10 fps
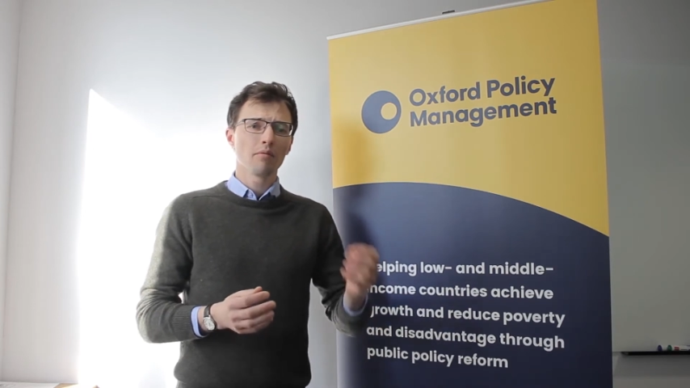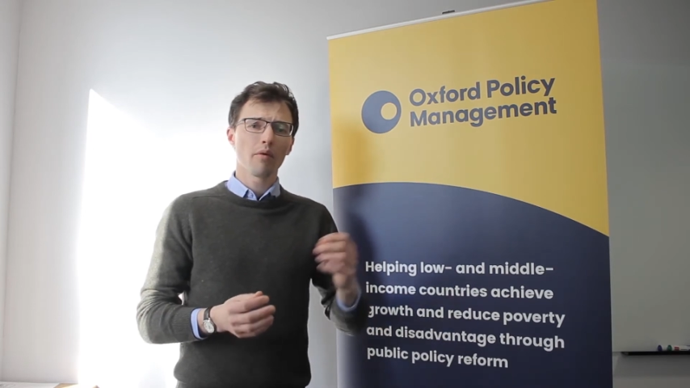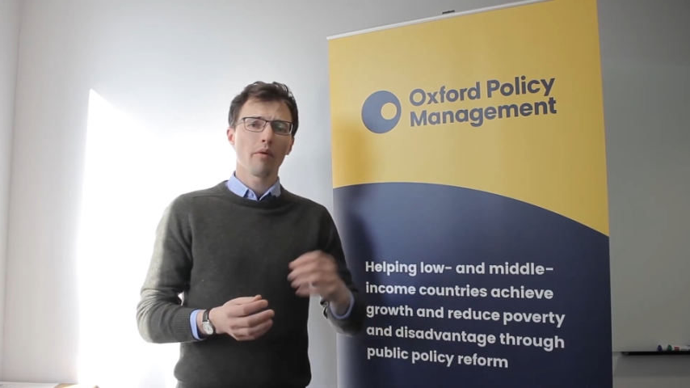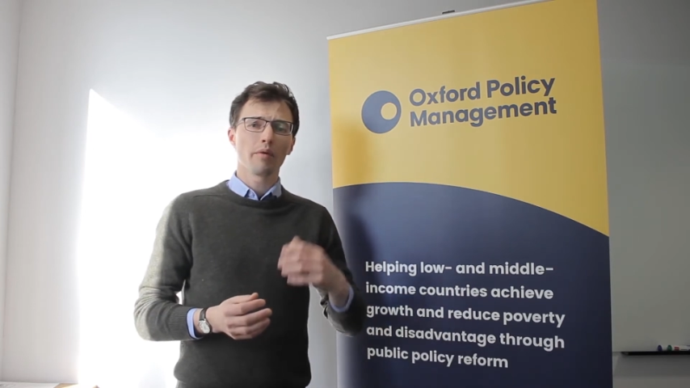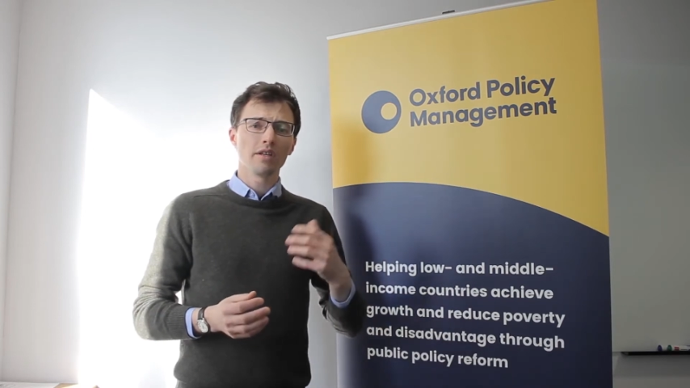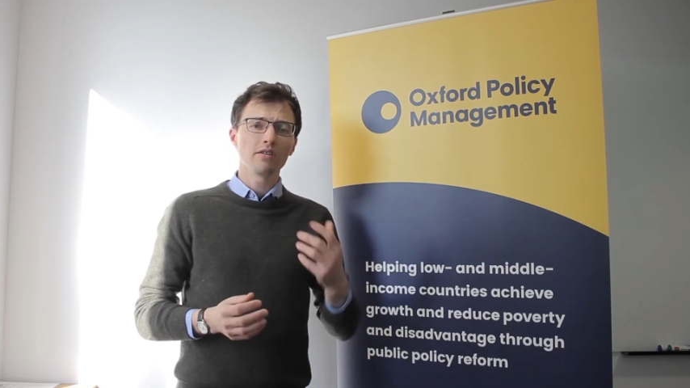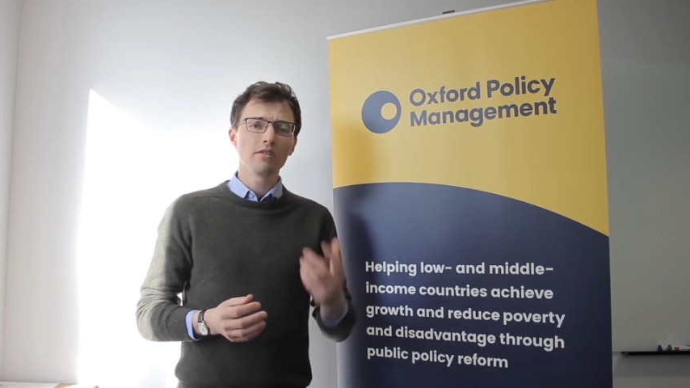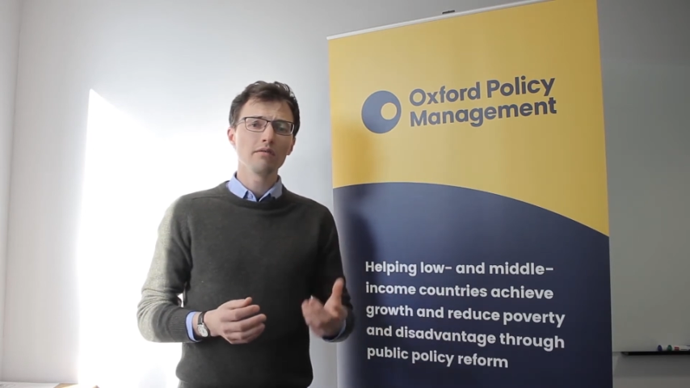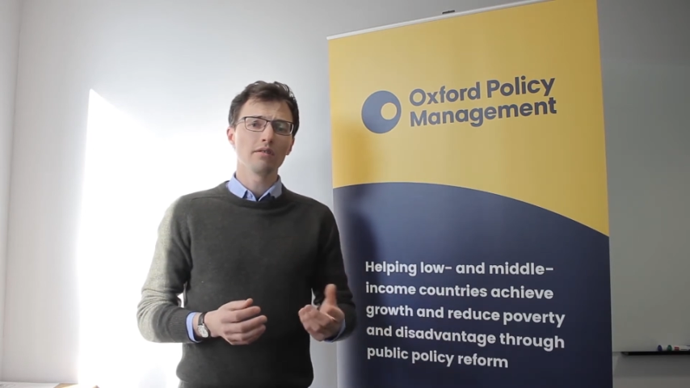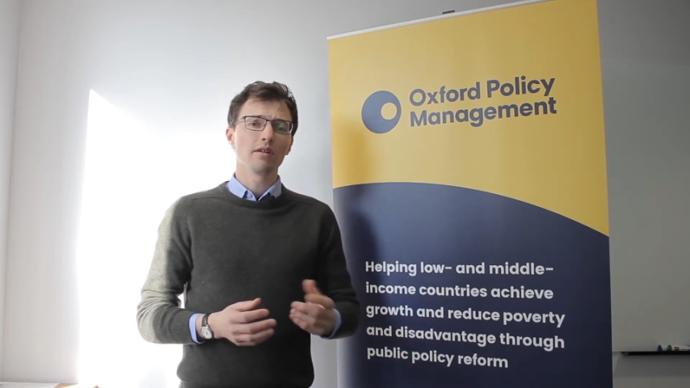But what we
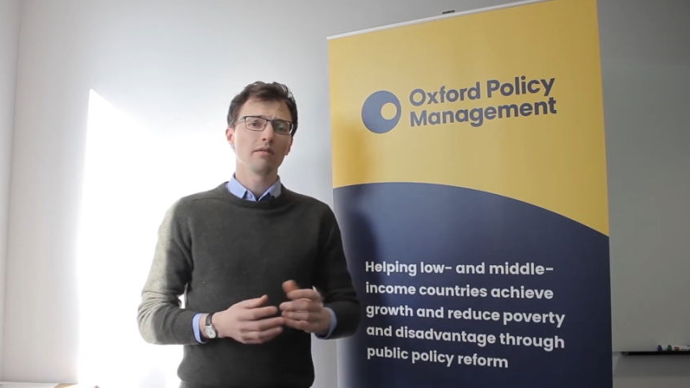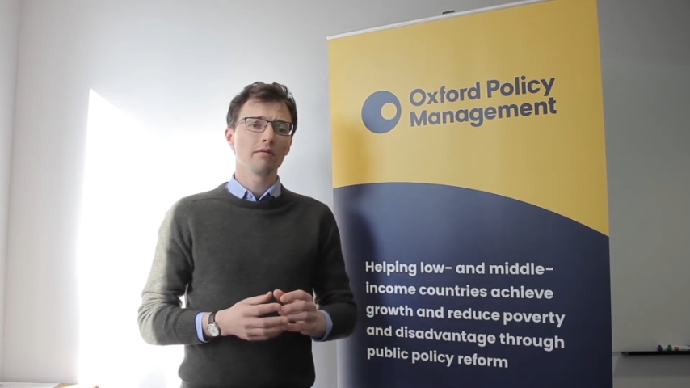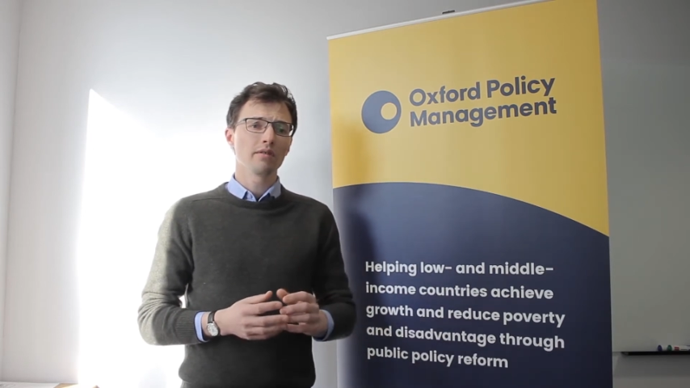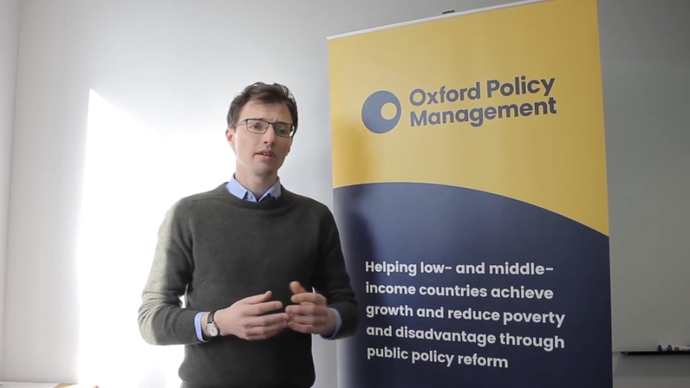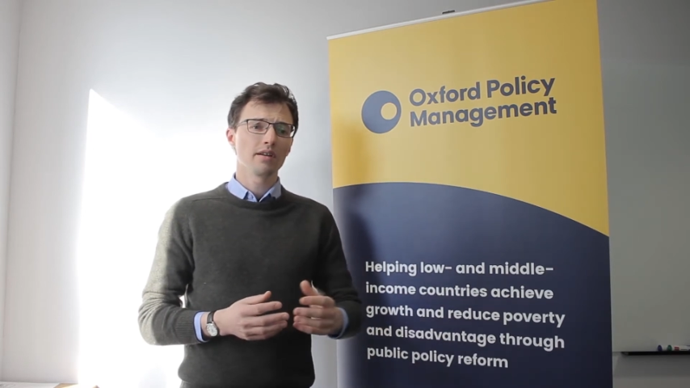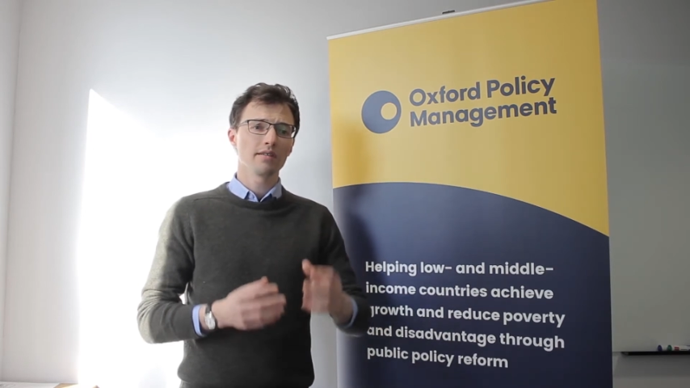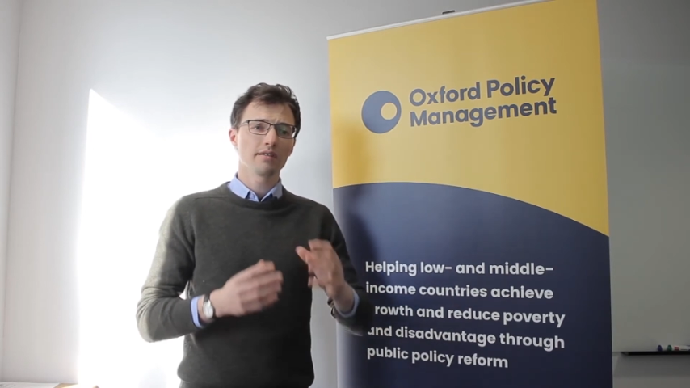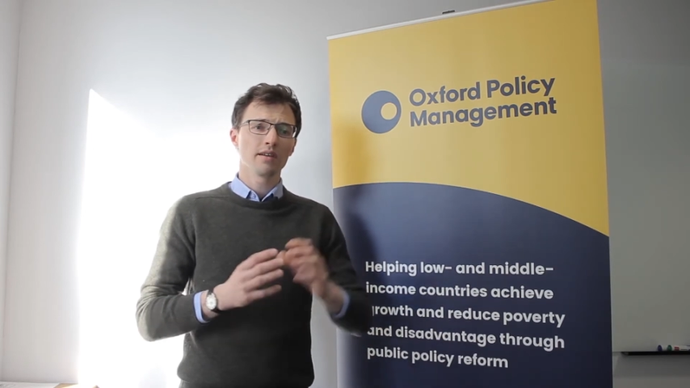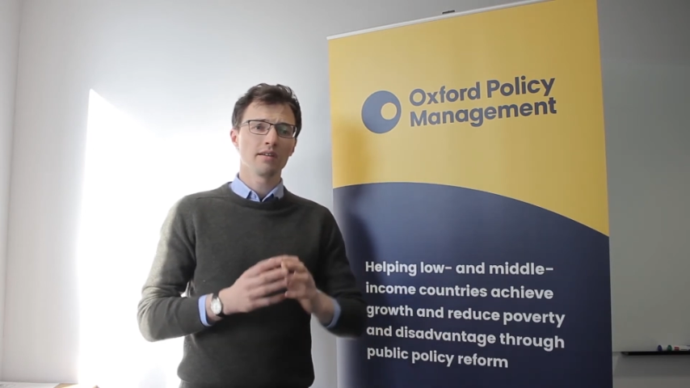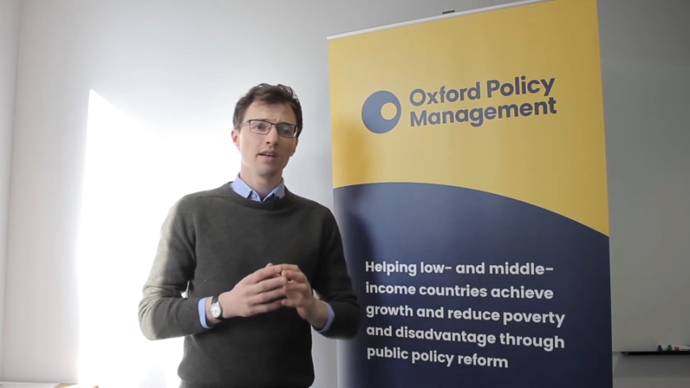do know is
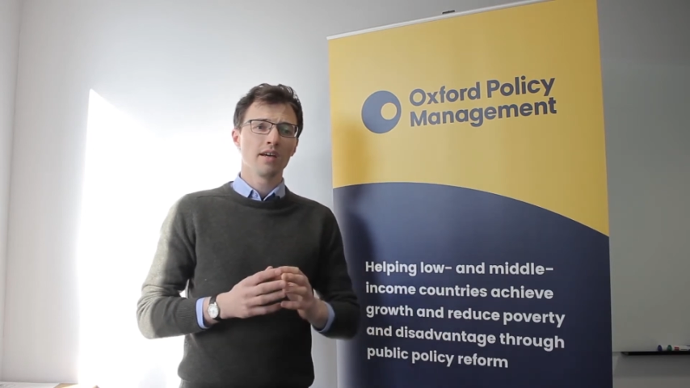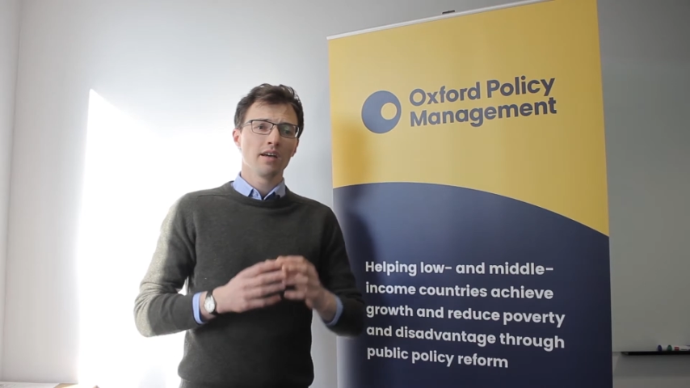that